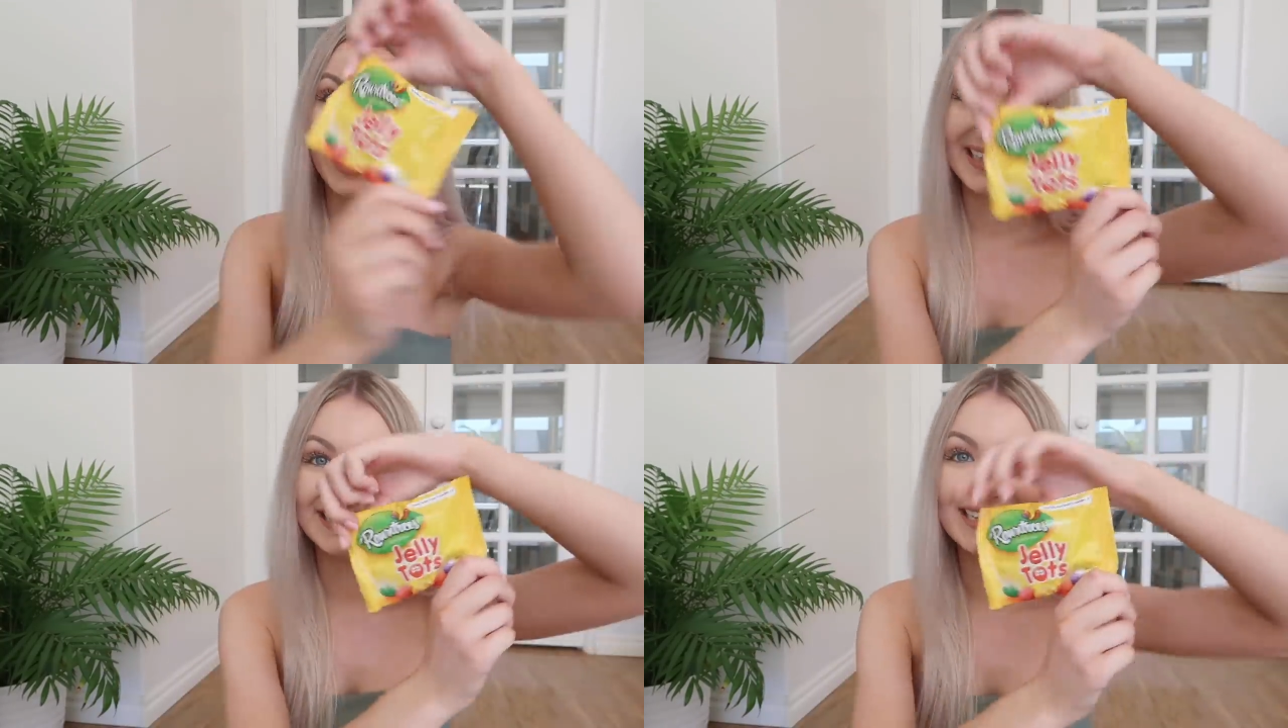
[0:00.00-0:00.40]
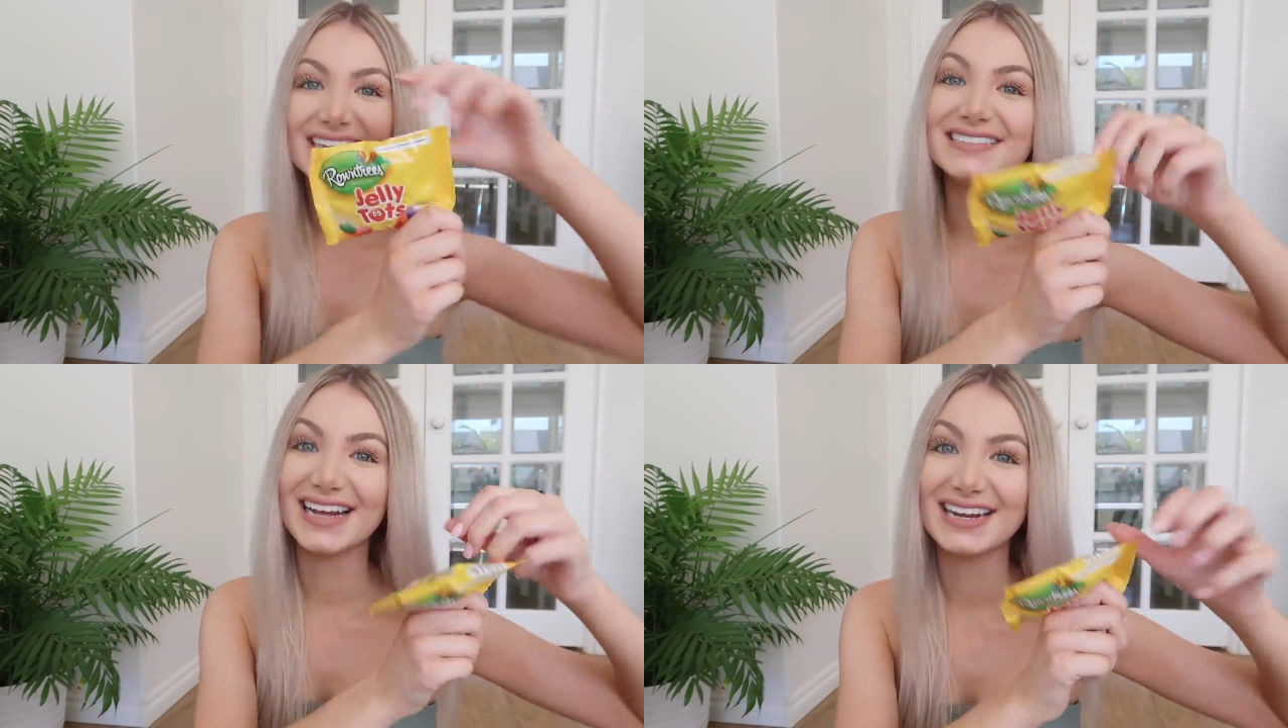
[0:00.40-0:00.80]
is
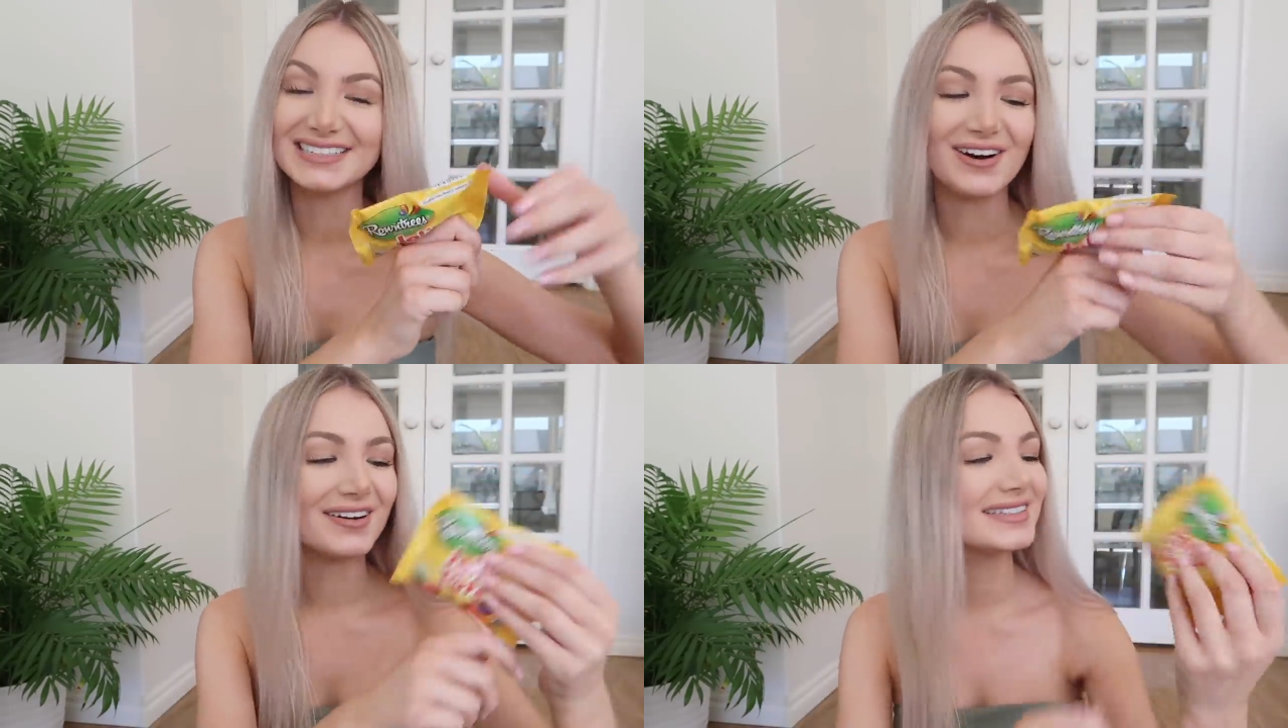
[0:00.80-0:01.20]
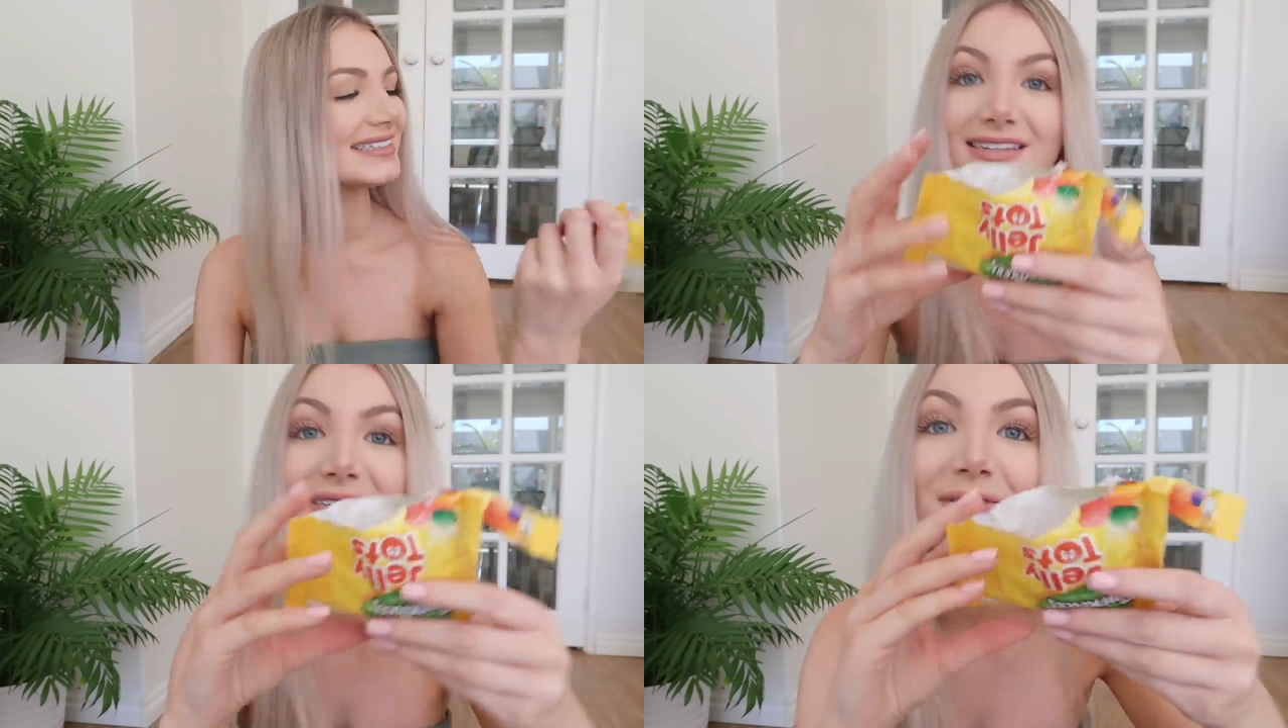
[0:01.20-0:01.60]
jelly tots.
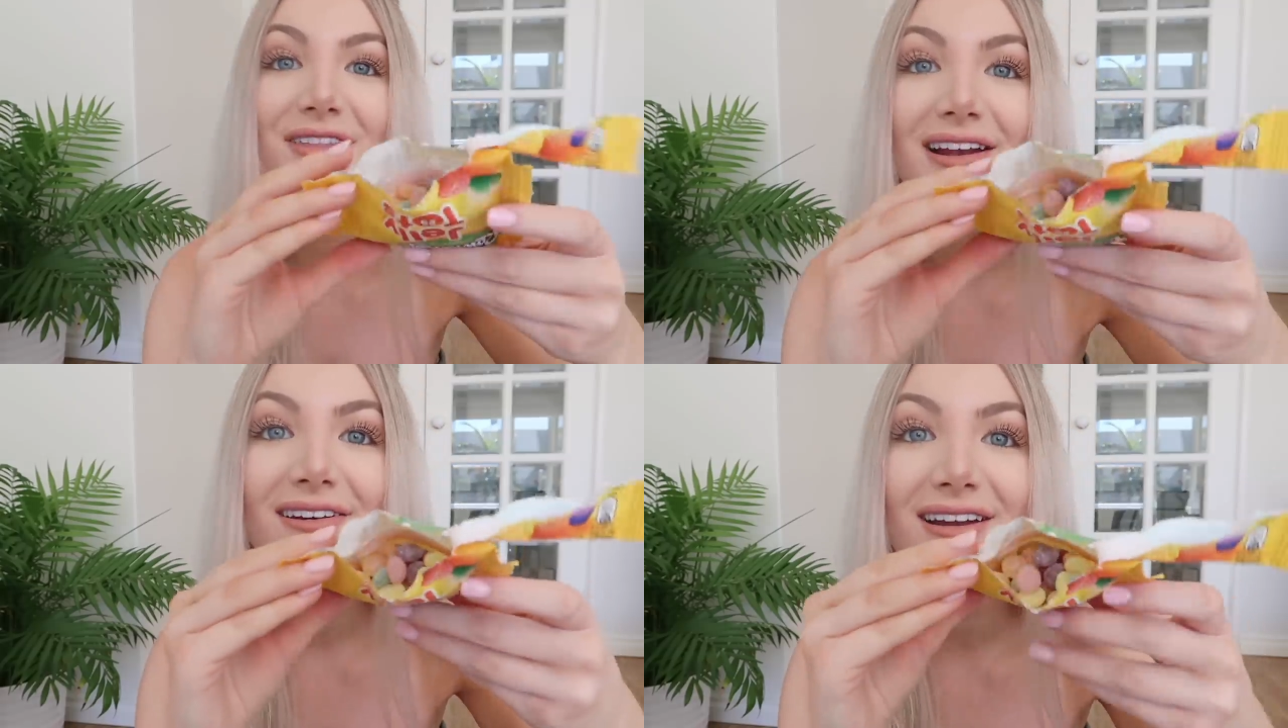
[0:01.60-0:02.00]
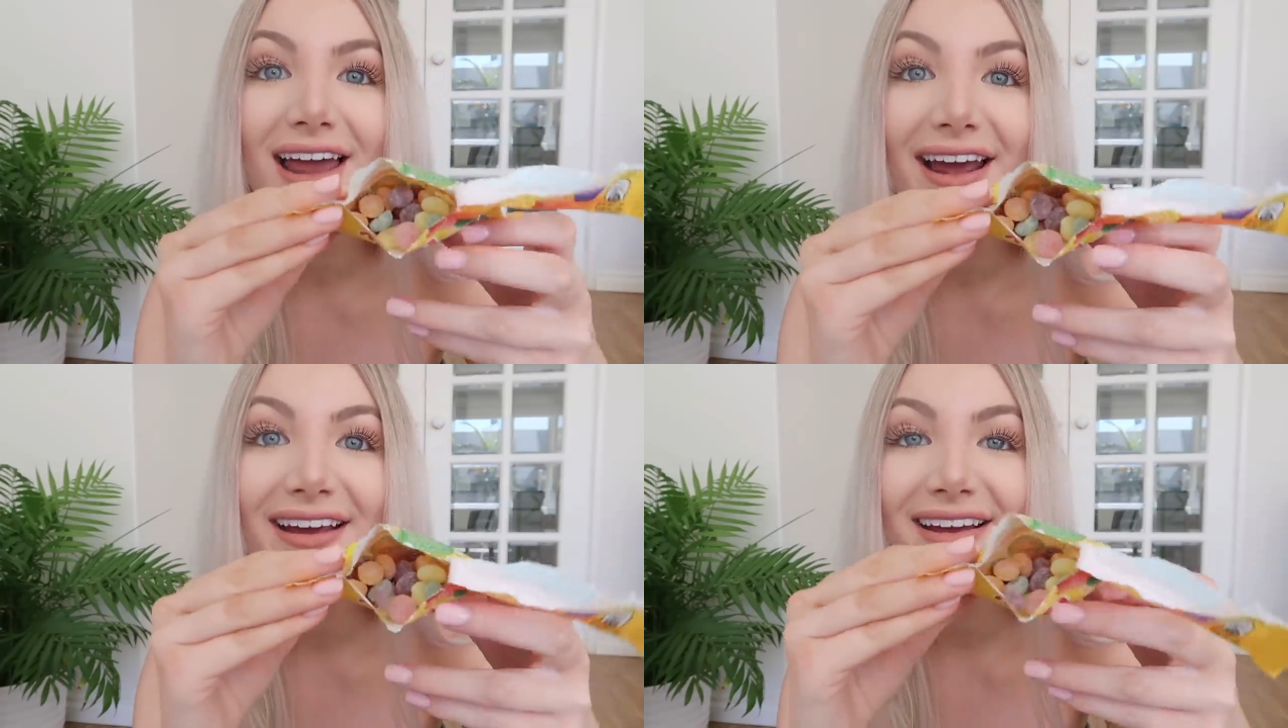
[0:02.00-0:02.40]
This is what they look
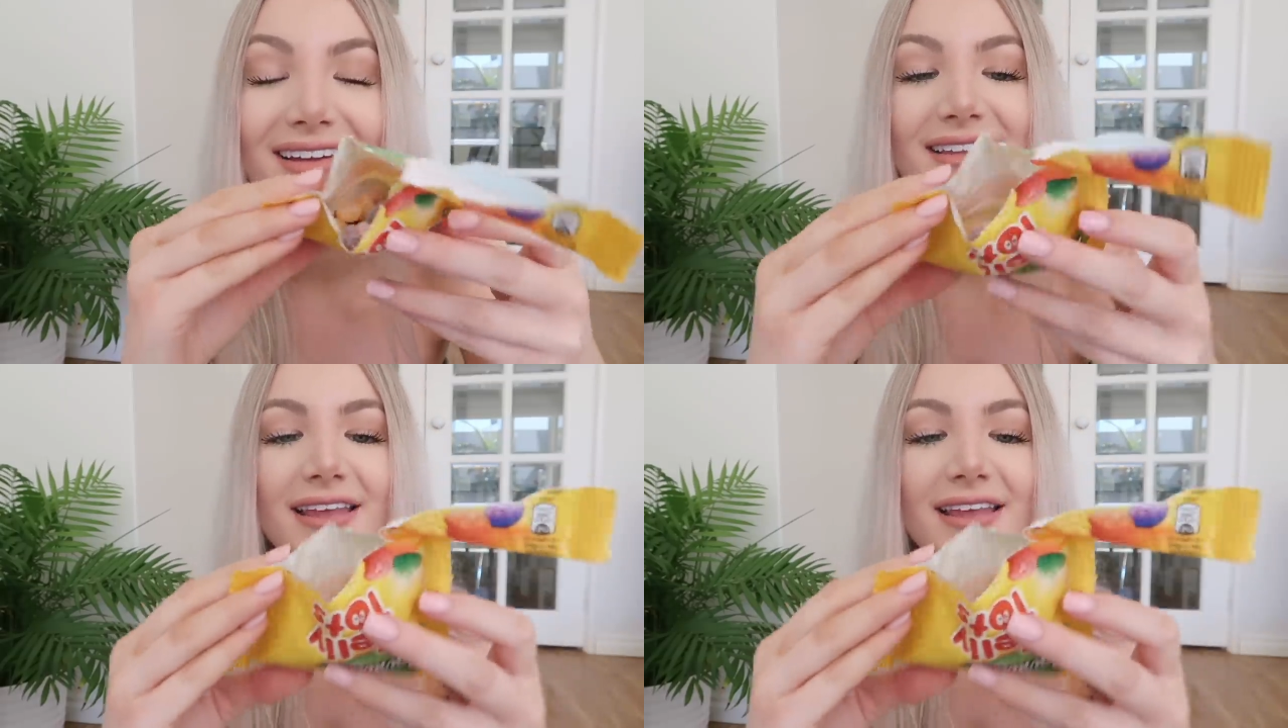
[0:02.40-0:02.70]
like.